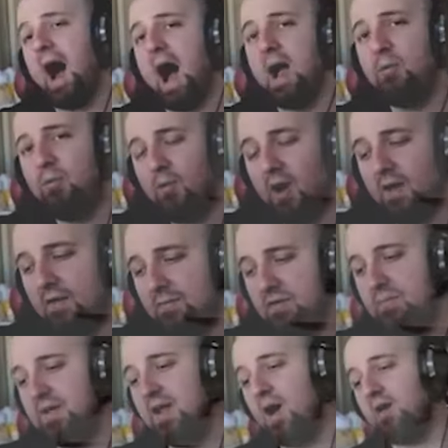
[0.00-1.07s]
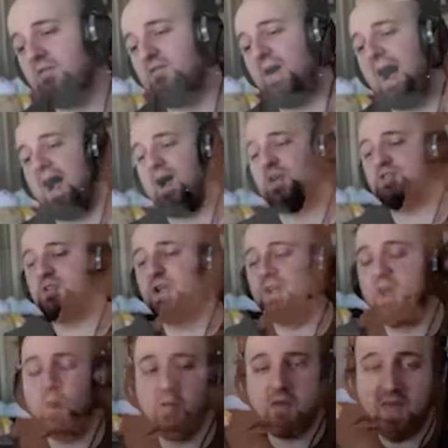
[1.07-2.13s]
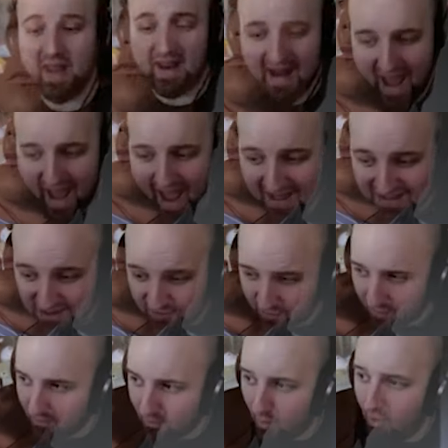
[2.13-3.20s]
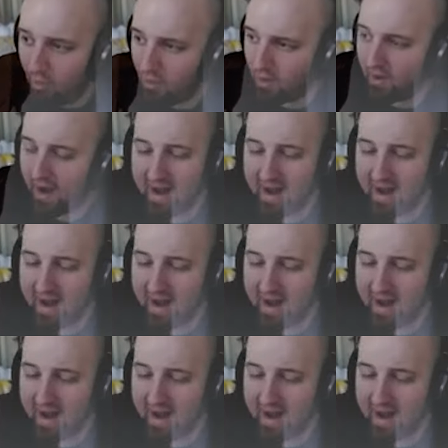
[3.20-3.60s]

I want them to be on fire so they know that they can ask for more